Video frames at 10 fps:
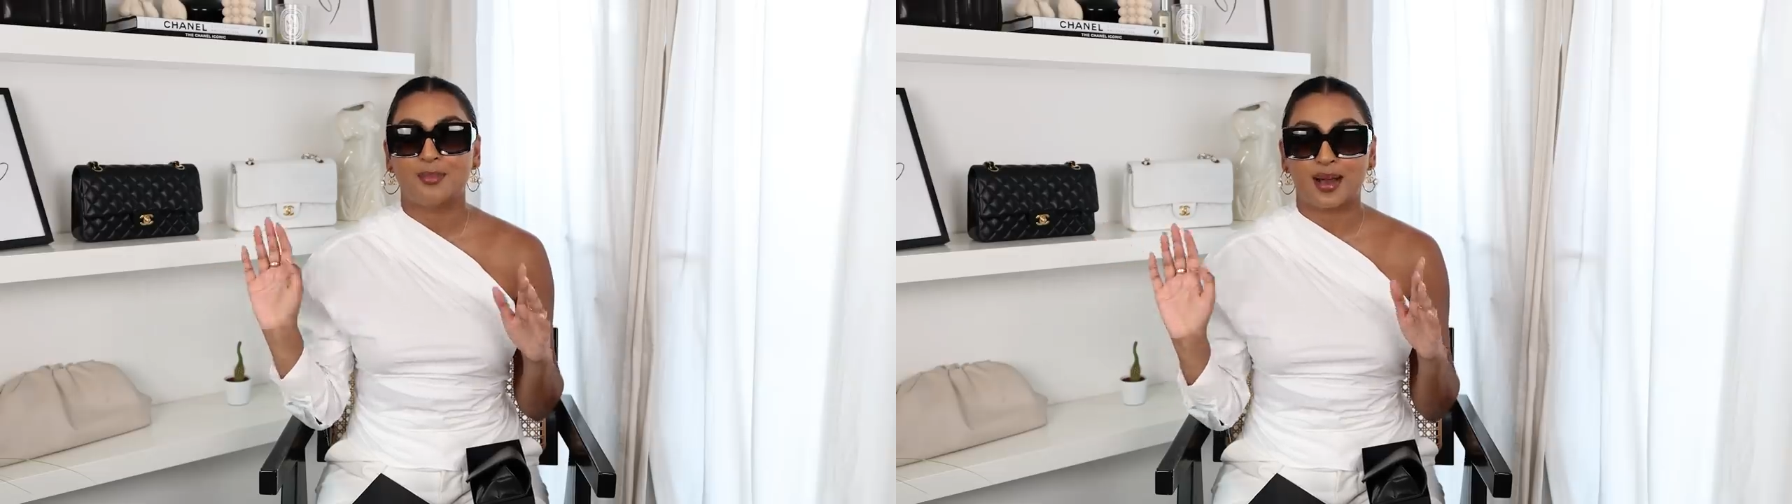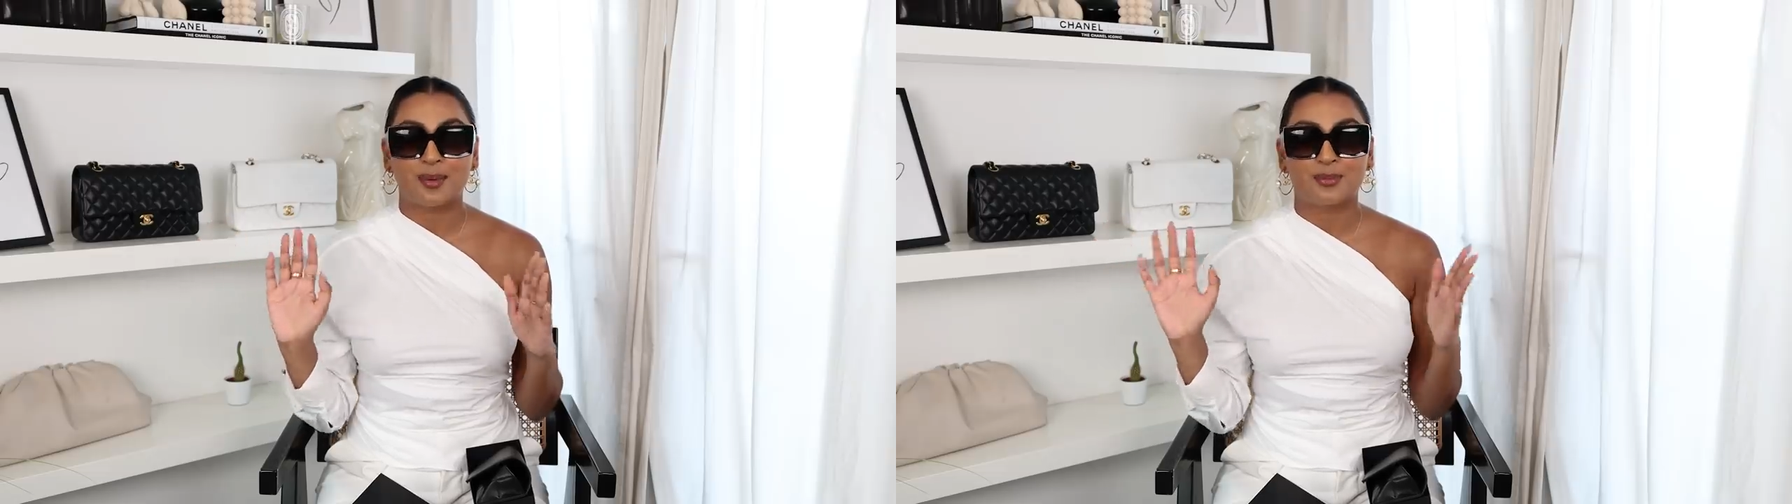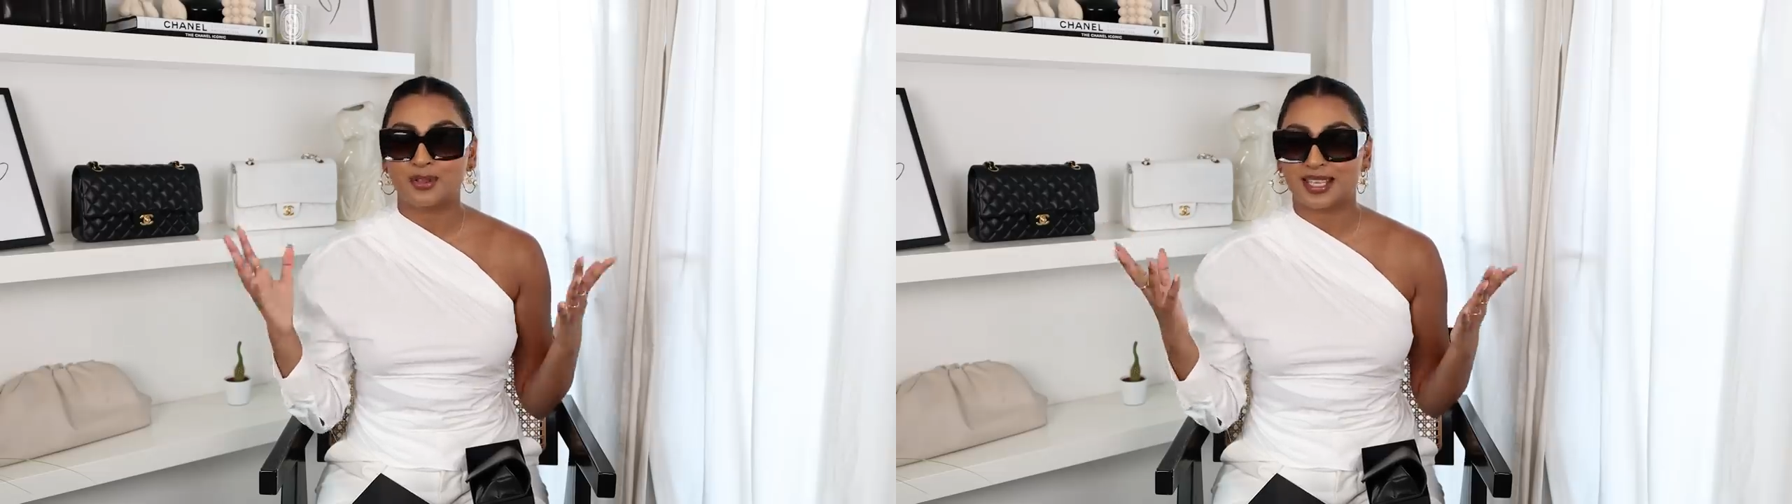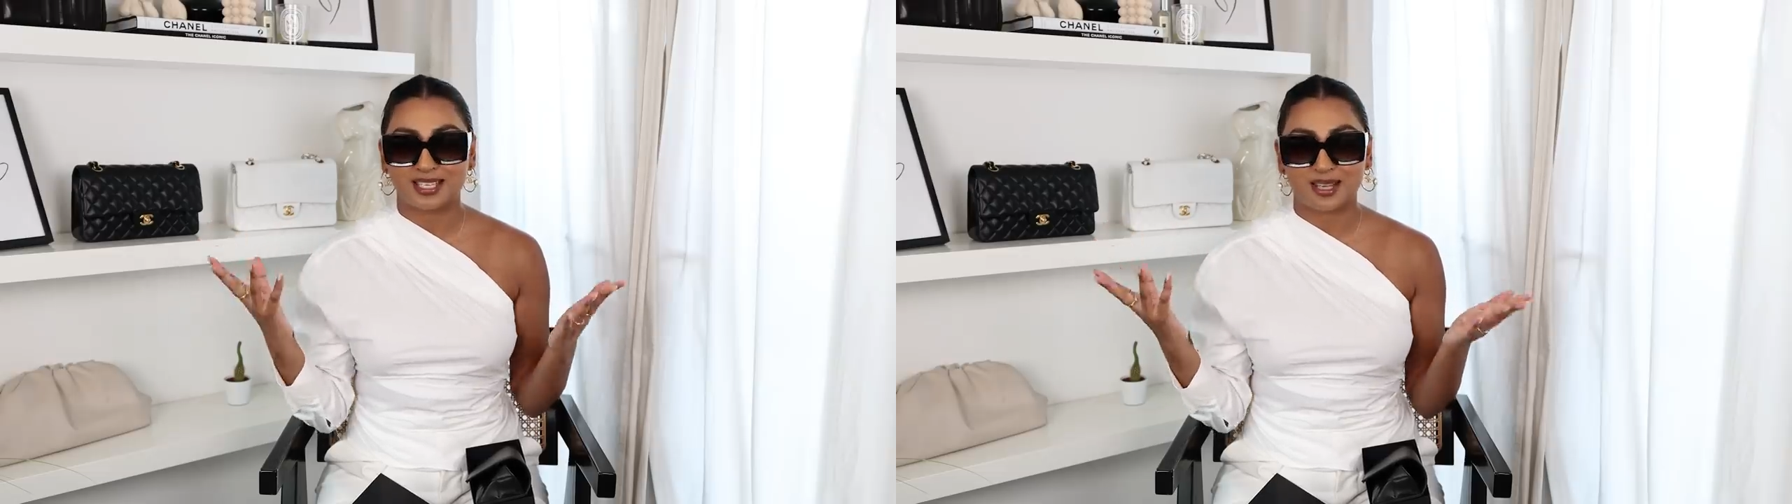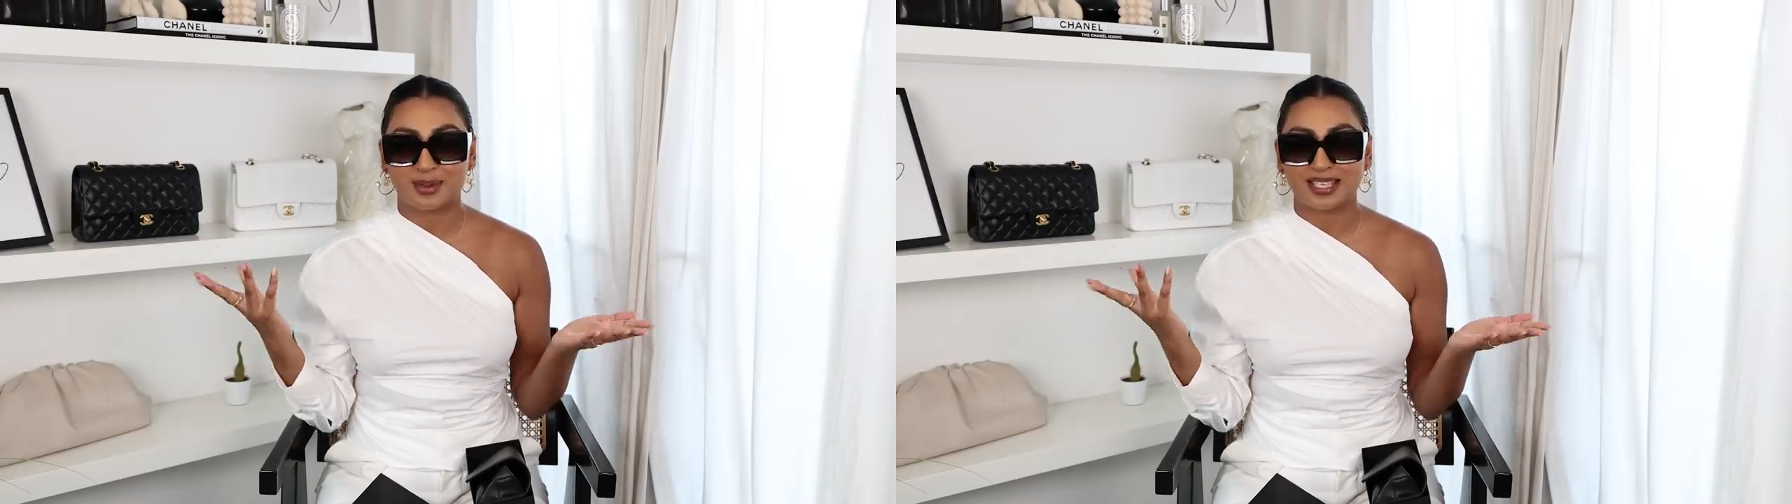But I bought
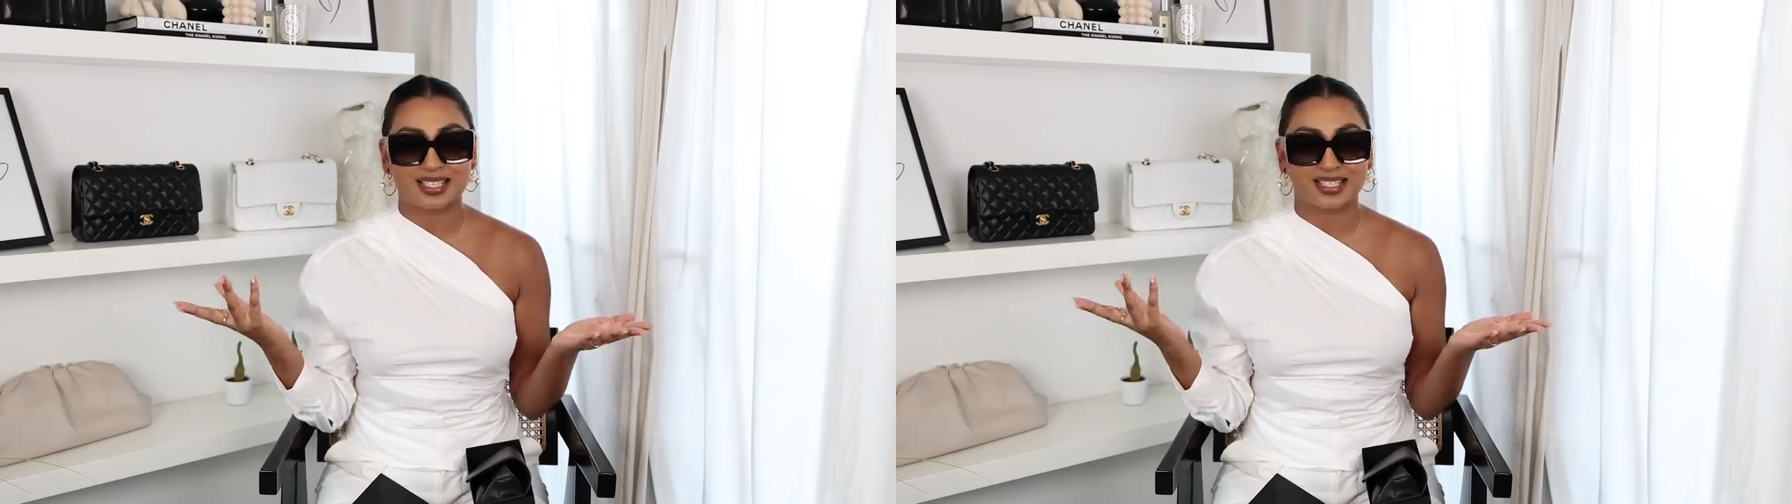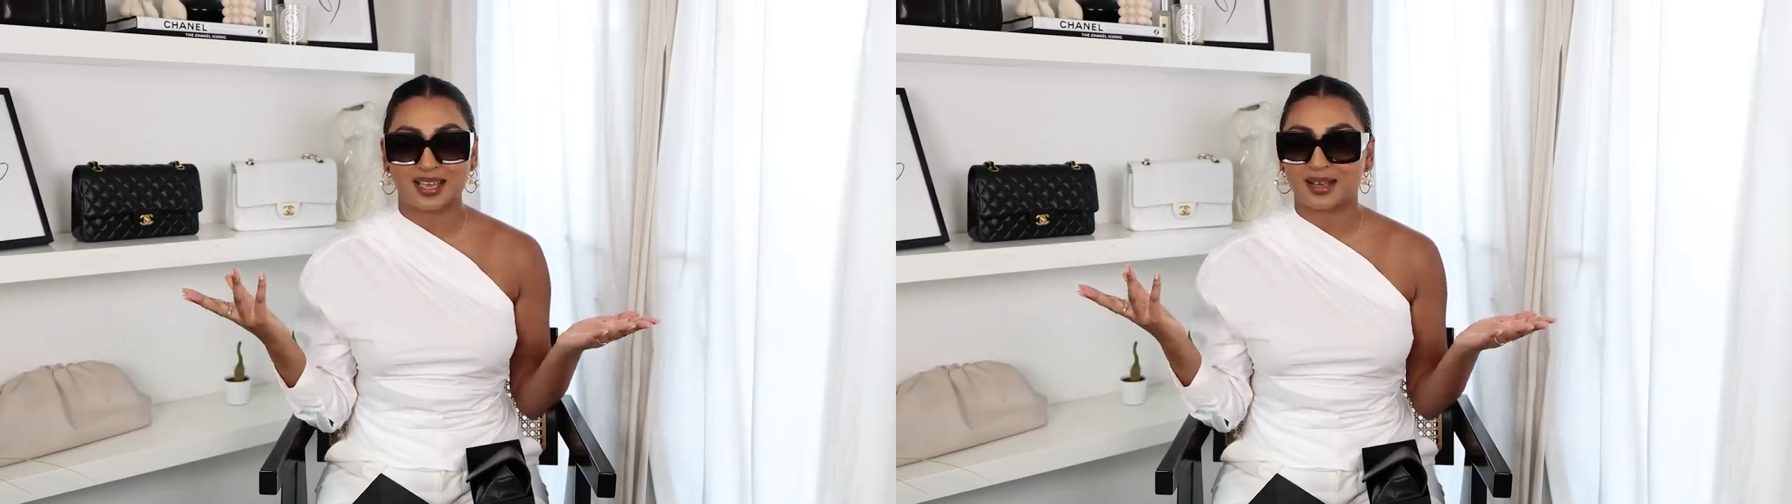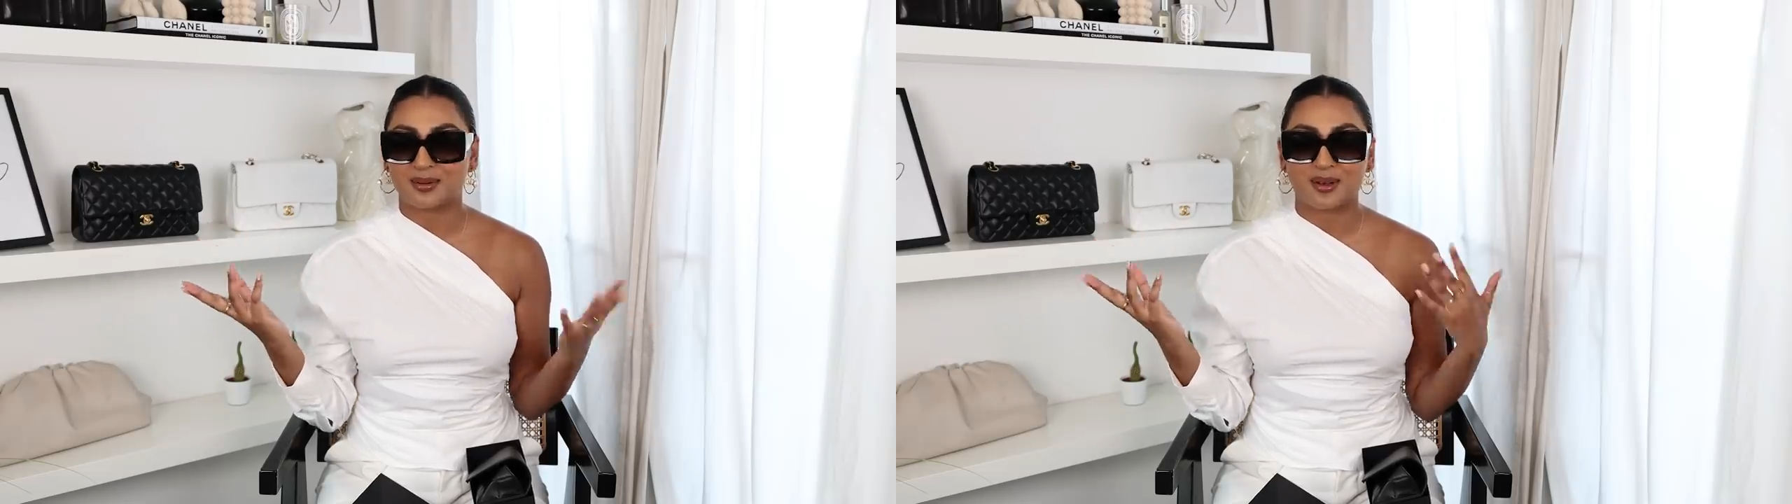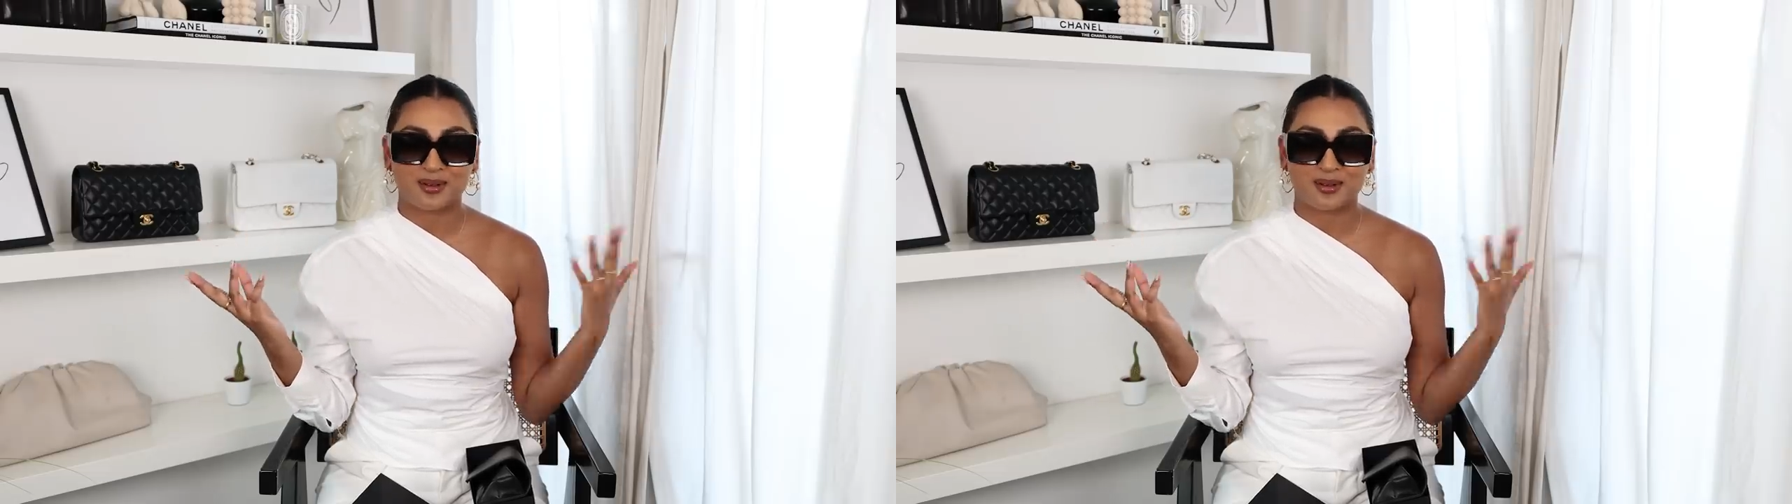these pieces like